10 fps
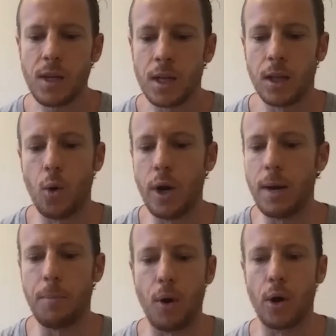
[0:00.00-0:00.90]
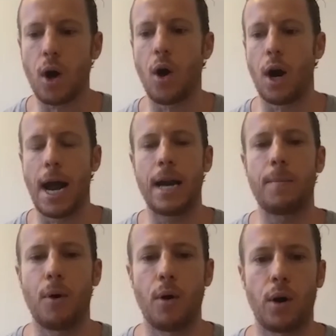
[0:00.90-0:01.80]
liquidity protocol or any
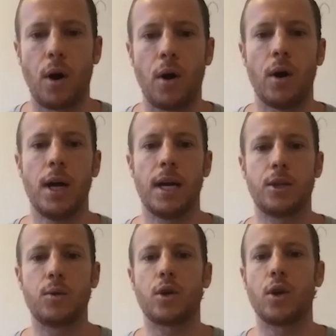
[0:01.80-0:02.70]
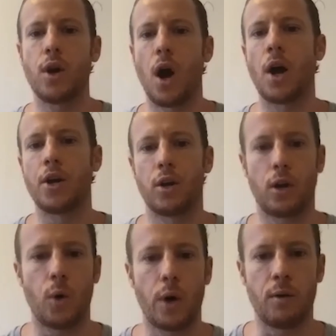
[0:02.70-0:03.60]
protocol, as you turn on your
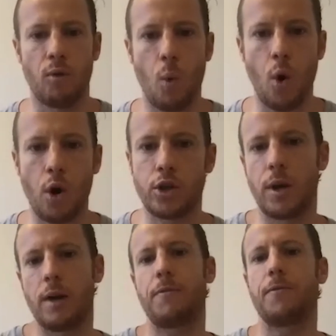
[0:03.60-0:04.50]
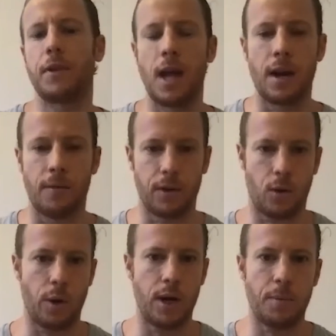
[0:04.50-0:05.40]
liquidity rewards, you get a flood of
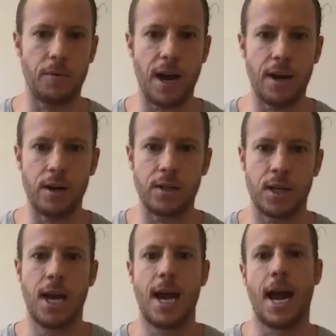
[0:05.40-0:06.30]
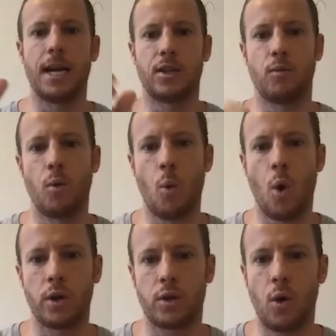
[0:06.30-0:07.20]
liquidity providers. And as the
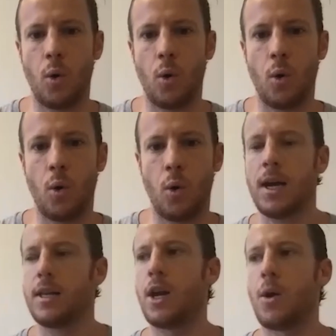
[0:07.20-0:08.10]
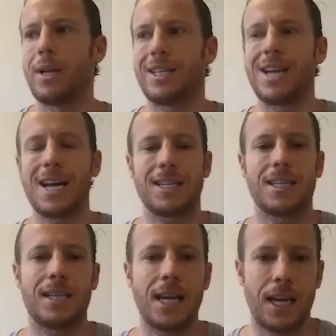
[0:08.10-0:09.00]
rewards go away, it's not
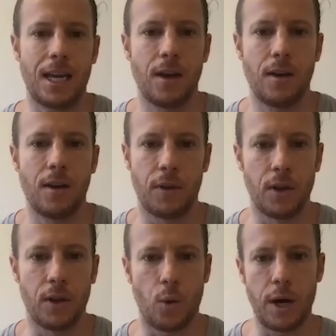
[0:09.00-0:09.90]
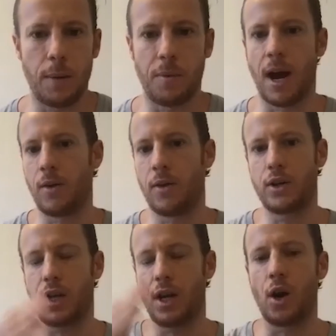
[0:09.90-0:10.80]
sticky for the liquidity provider. They're
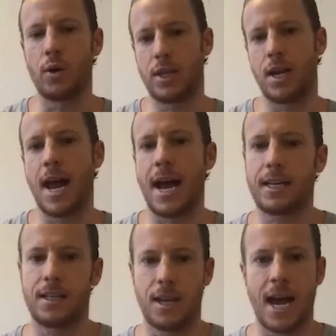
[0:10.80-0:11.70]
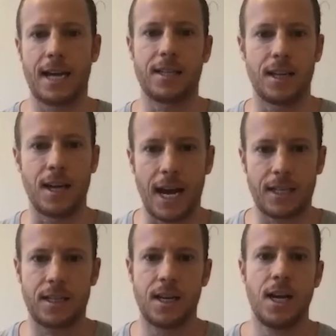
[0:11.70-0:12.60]
just going to go to the next, the next, the
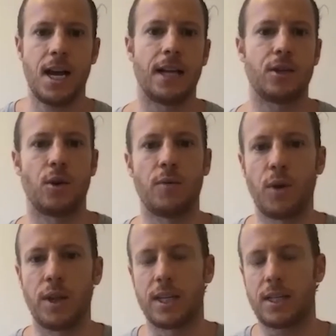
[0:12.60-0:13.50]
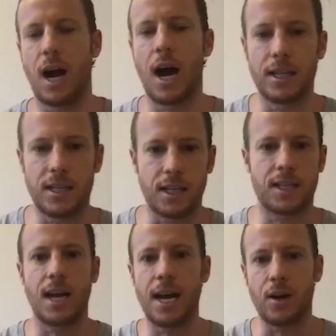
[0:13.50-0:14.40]
next. And sort of we're in this constant
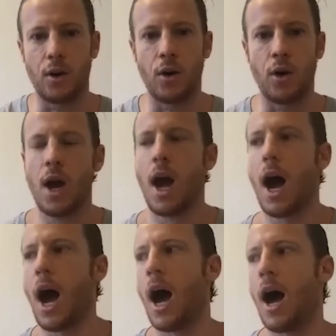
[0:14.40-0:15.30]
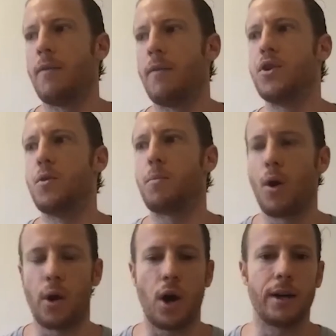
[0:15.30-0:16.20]
cycle of new
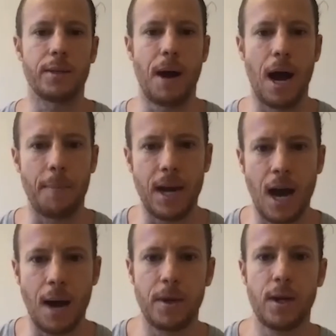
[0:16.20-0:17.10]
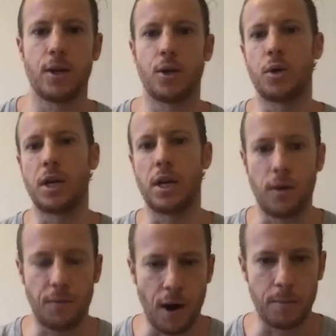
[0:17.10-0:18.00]
protocols popping up, new
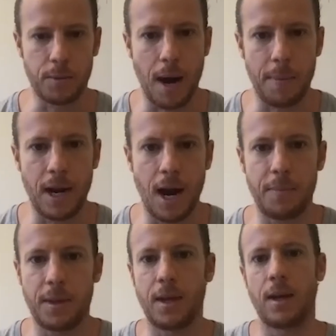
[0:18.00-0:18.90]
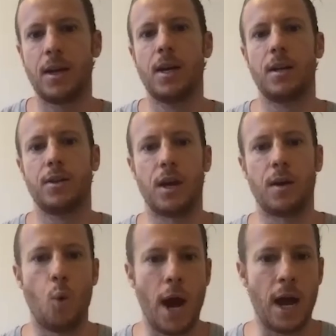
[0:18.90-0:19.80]
yield farms popping up, the
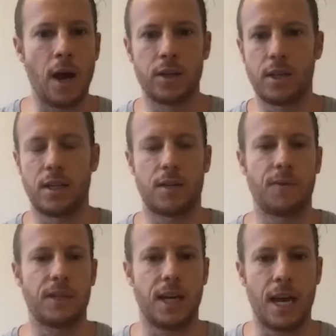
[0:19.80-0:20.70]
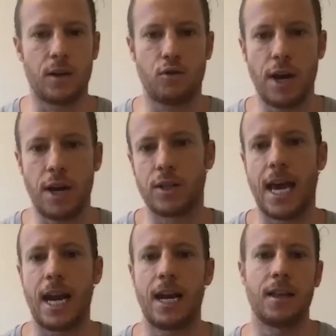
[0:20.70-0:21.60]
whales and the sophisticated traders
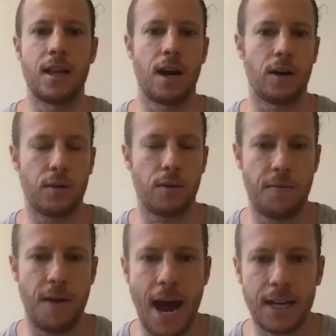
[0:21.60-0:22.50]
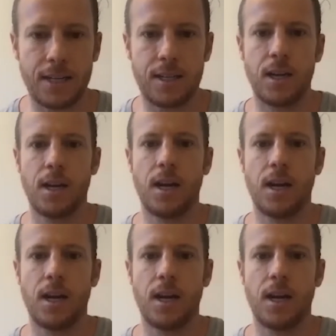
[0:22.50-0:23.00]
getting in there fast,